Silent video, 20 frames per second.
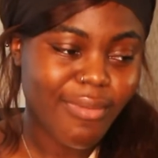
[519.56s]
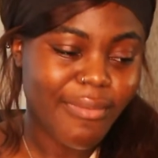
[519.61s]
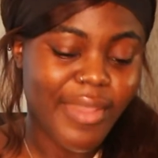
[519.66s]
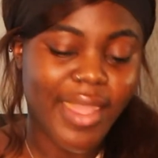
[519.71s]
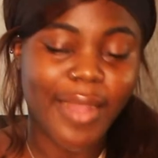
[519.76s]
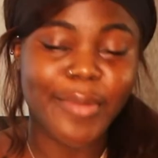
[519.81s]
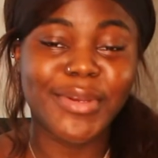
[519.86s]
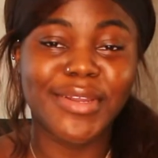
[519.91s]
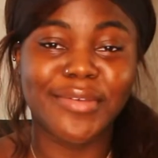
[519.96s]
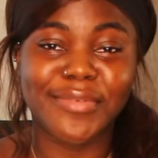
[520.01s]

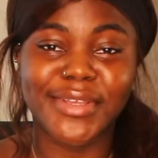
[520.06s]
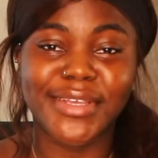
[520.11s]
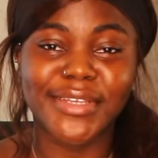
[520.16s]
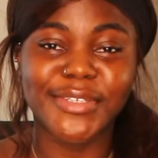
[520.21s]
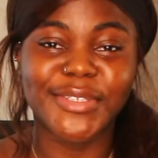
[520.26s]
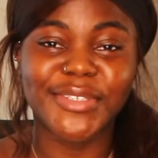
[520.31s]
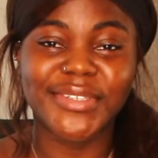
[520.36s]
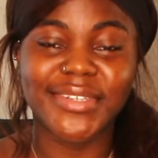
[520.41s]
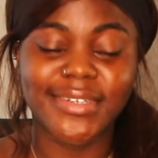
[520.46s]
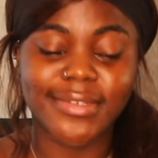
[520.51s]
I will never get
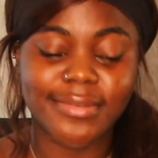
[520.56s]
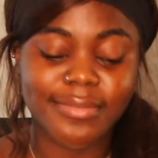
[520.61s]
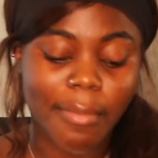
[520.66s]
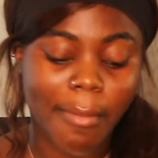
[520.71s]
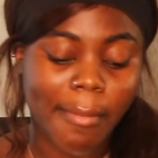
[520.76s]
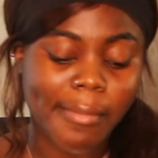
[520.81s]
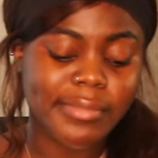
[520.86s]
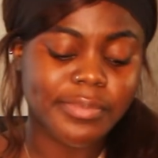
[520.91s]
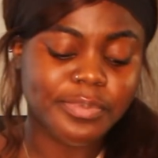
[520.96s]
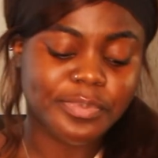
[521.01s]
used to this.
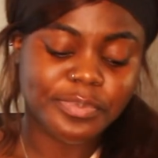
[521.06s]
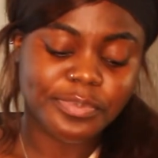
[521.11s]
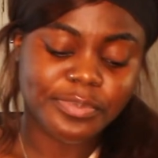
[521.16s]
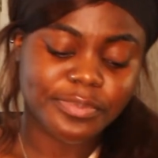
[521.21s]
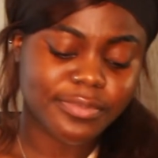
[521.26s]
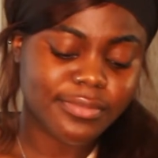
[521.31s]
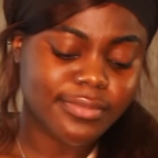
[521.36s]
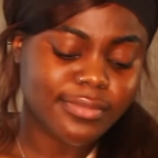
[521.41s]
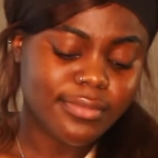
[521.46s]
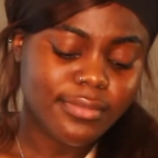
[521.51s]

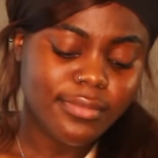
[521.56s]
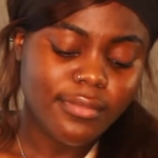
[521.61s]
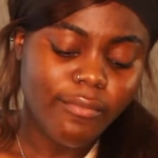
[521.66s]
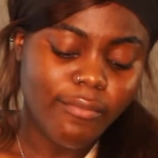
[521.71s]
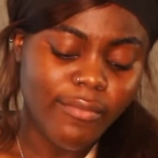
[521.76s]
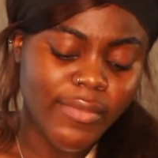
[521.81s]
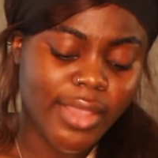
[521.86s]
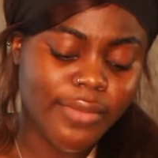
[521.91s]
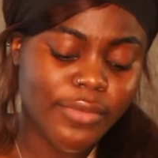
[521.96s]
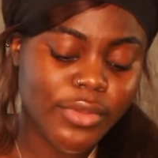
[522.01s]

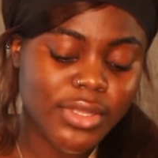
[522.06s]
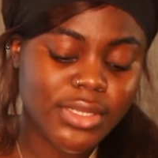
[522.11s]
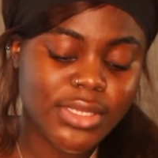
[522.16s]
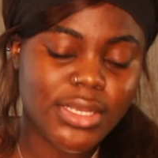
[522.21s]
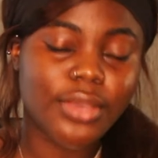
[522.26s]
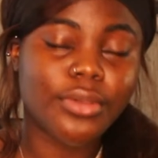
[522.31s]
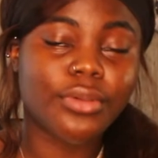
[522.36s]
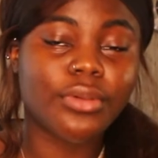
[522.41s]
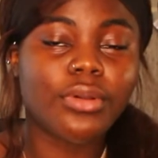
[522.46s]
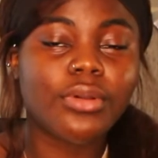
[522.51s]
If you can
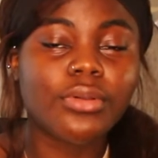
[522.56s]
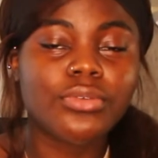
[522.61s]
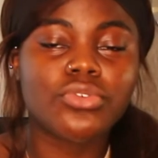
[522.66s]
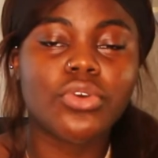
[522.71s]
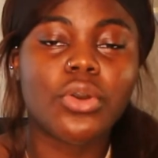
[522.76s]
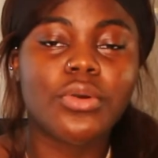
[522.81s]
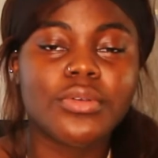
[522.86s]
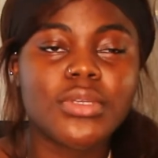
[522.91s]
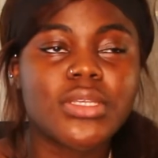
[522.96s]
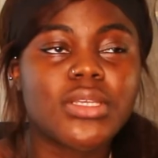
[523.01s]
take good
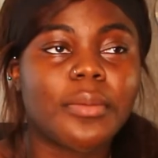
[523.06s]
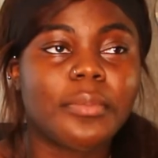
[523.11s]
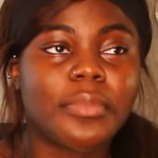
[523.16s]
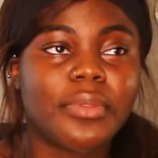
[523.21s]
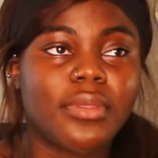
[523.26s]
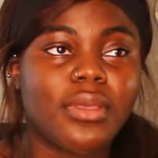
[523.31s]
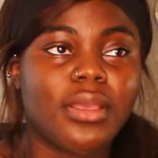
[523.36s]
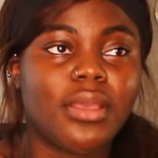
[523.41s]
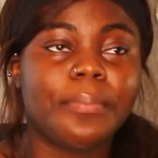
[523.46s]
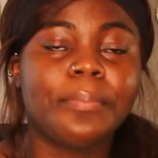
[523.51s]
control of
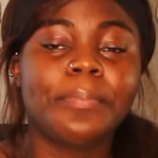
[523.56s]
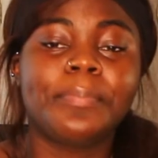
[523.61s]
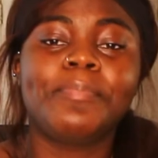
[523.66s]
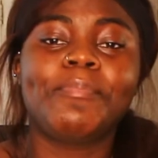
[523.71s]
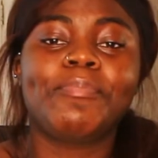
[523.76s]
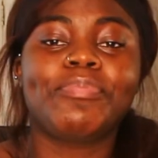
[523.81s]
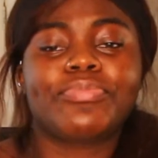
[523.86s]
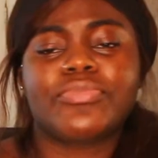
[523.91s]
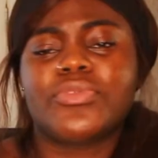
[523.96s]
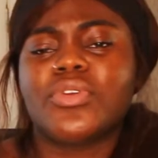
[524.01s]
something,
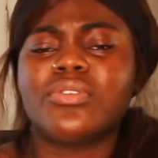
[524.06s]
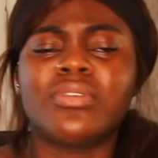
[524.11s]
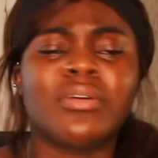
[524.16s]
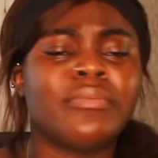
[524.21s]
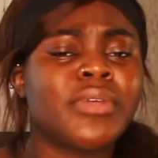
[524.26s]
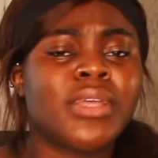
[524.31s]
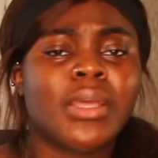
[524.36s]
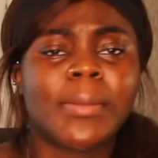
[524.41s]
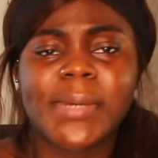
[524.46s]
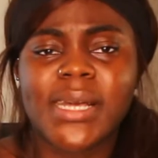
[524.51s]
do
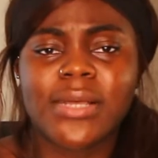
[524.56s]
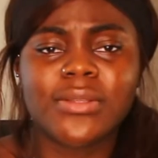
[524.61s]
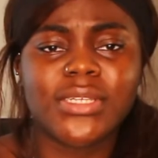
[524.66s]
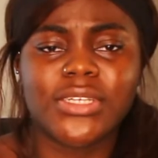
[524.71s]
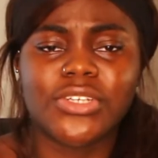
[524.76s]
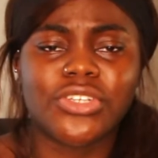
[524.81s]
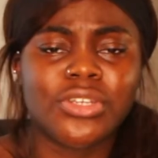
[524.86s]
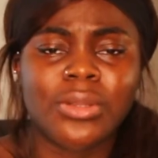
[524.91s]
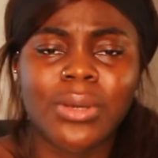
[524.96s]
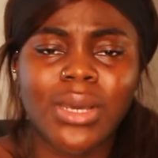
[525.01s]
something about
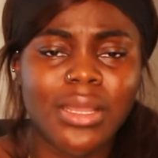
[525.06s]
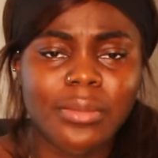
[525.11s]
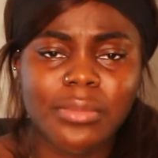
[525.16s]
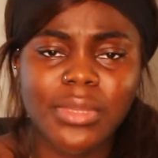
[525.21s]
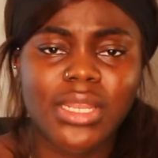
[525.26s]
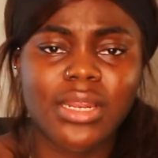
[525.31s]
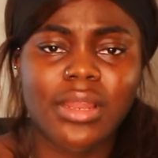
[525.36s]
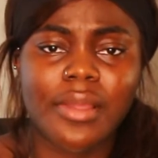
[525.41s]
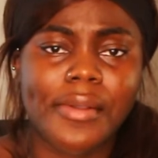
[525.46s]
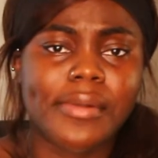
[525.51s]
it. Do you know what I
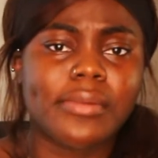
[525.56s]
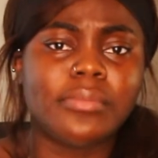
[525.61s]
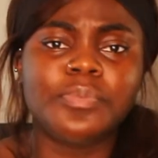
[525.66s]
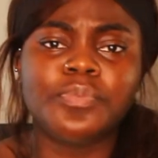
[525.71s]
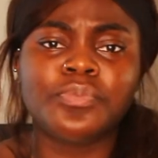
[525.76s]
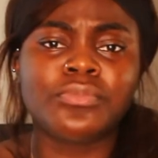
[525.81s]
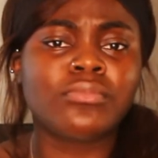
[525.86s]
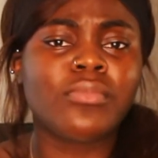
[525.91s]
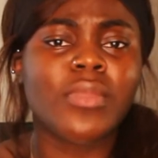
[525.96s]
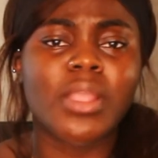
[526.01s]
mean? Like,
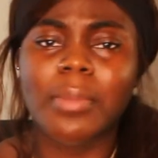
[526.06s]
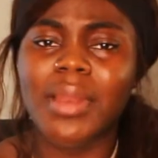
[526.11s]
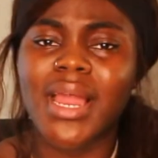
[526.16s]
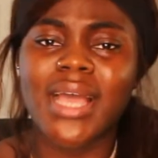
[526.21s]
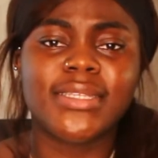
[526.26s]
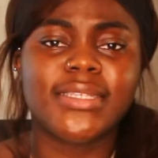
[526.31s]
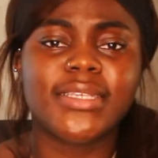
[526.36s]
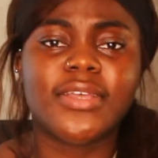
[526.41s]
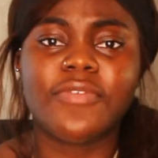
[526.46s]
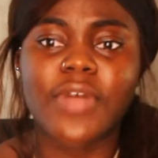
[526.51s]

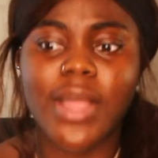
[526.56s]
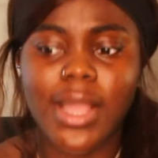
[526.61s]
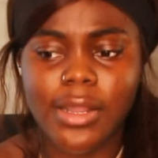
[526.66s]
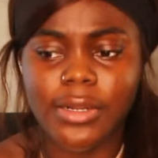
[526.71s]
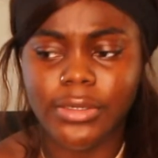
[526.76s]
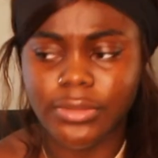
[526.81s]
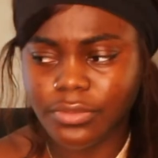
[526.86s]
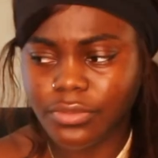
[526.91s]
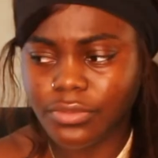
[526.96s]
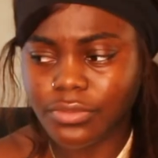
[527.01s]
plan stuff
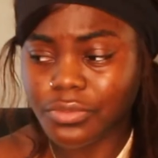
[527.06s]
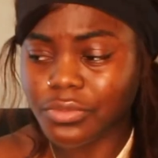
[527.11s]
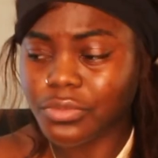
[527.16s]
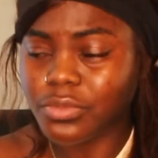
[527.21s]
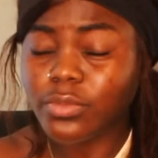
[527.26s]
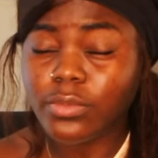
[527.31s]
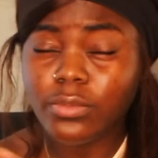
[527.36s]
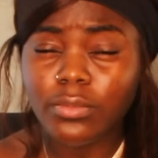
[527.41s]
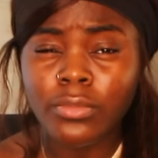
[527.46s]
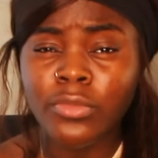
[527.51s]
out.
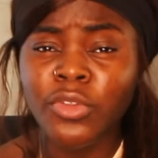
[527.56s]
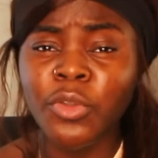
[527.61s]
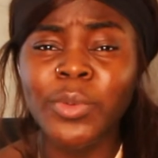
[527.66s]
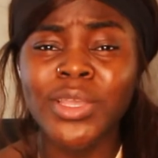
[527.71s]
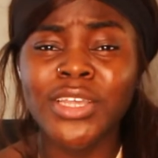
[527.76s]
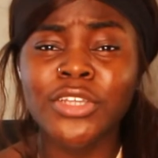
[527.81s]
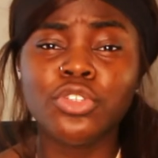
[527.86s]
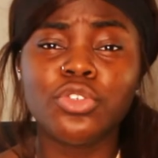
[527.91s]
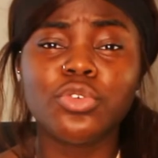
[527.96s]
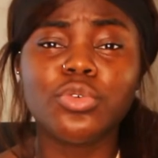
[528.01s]
We
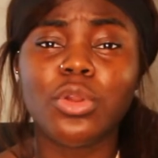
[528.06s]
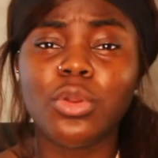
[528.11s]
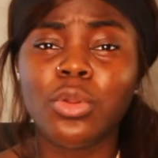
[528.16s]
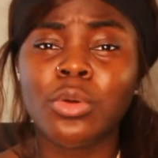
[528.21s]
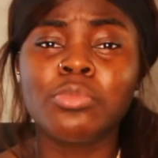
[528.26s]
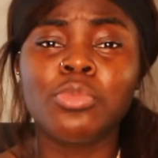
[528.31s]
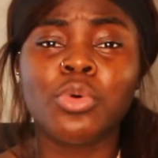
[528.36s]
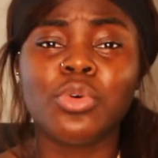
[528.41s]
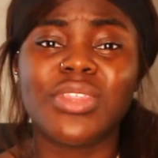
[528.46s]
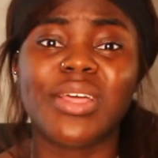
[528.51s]
can do a
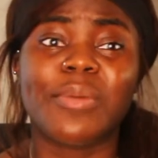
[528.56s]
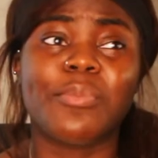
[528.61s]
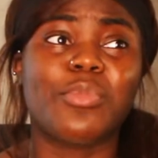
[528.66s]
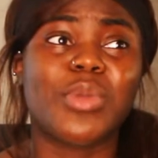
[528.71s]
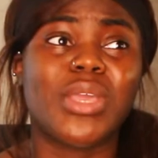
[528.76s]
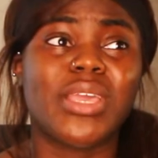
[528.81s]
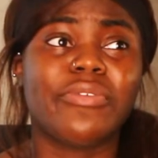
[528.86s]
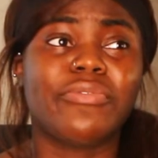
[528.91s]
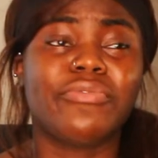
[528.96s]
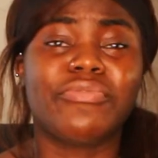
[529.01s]
lot more than
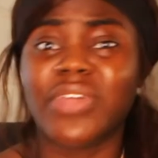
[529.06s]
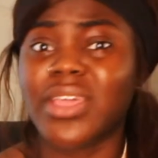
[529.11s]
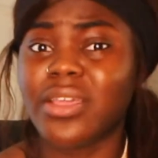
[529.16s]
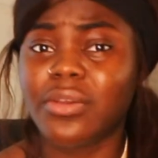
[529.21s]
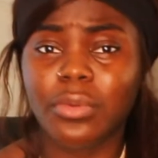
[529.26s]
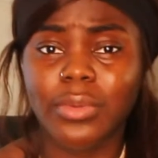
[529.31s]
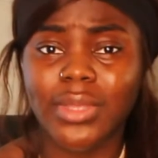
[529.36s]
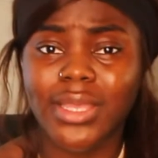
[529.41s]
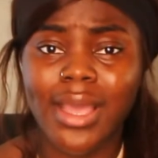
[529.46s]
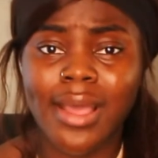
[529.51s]
we
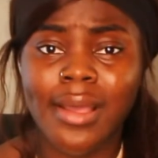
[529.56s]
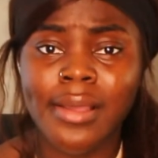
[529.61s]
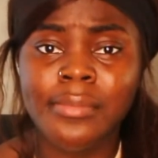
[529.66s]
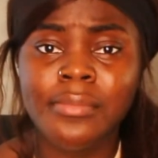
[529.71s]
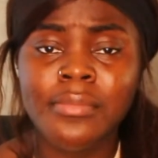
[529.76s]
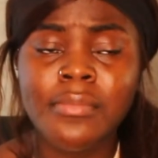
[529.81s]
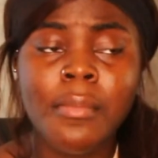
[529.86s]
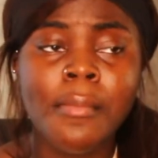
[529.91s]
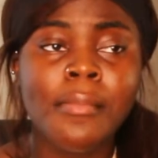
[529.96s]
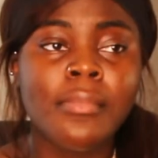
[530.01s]
think we
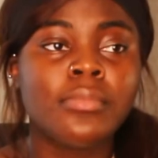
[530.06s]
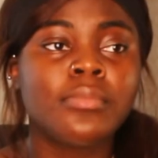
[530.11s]
can.